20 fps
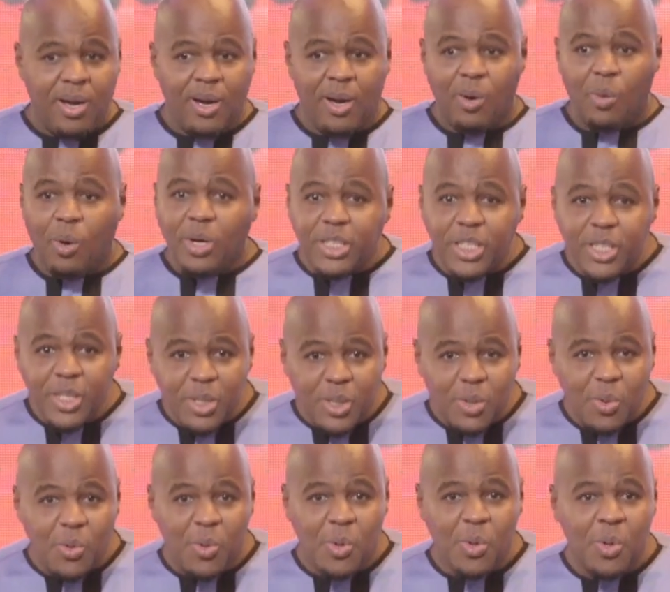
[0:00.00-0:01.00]
what
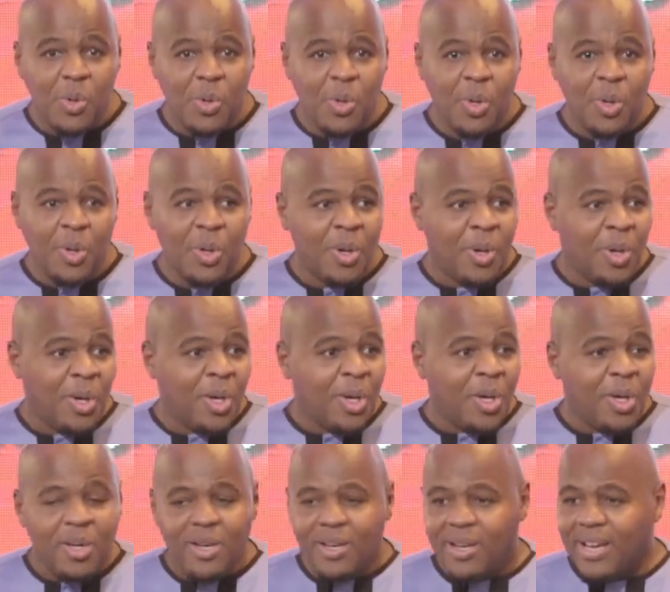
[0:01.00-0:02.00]
do?
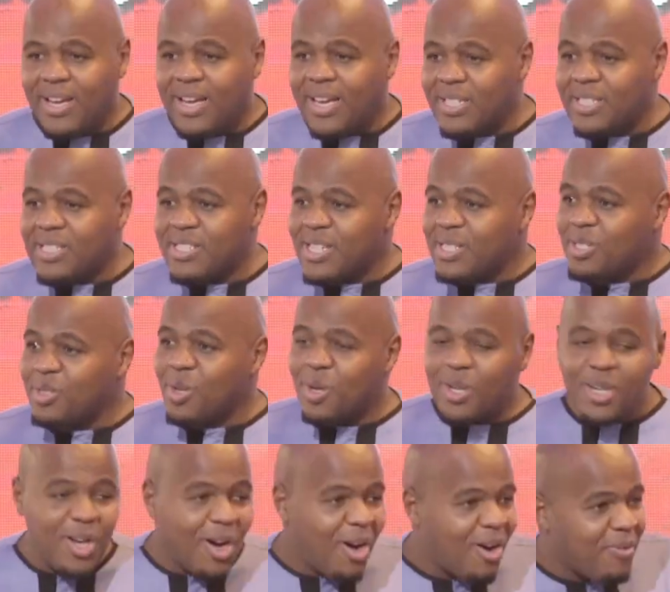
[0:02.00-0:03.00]
It is the
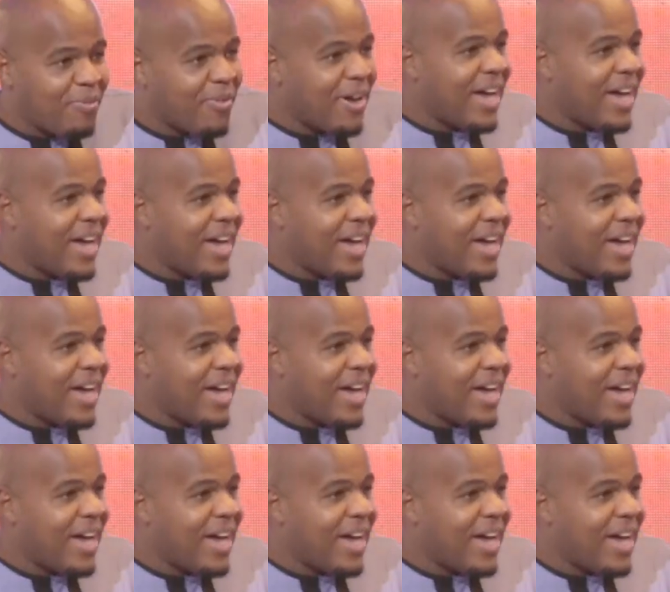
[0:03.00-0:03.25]
story of